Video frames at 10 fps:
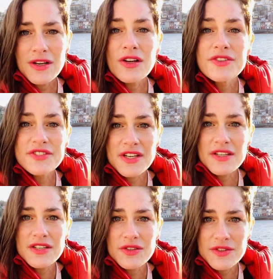
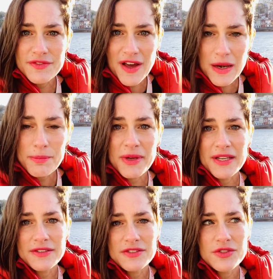continue
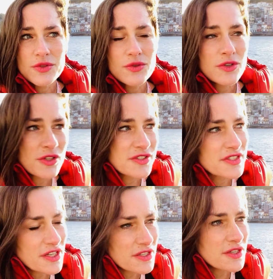developing, to
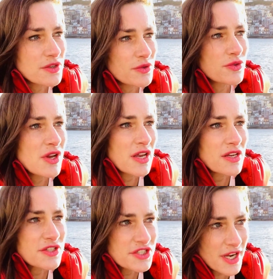continue
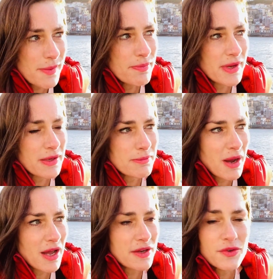shaping
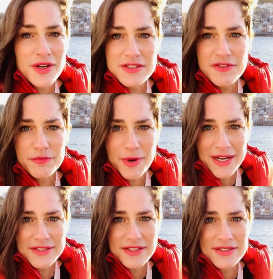my creative
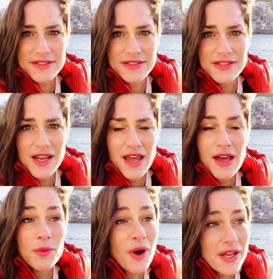practice.
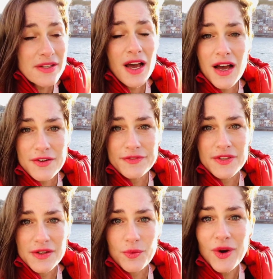One of
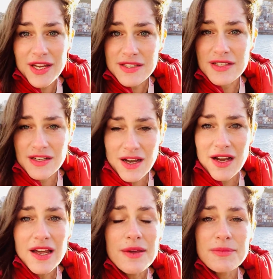the ways that
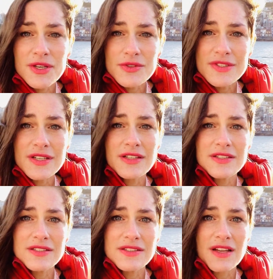I am using
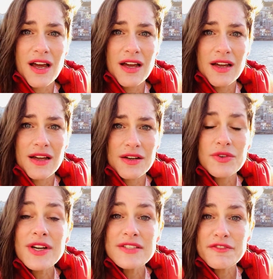is
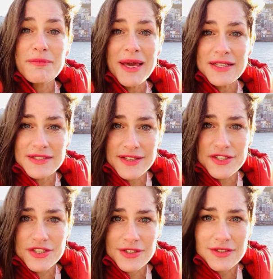creative
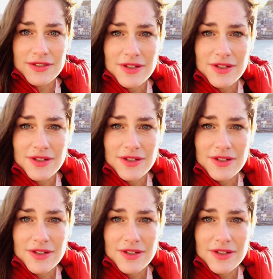meditation.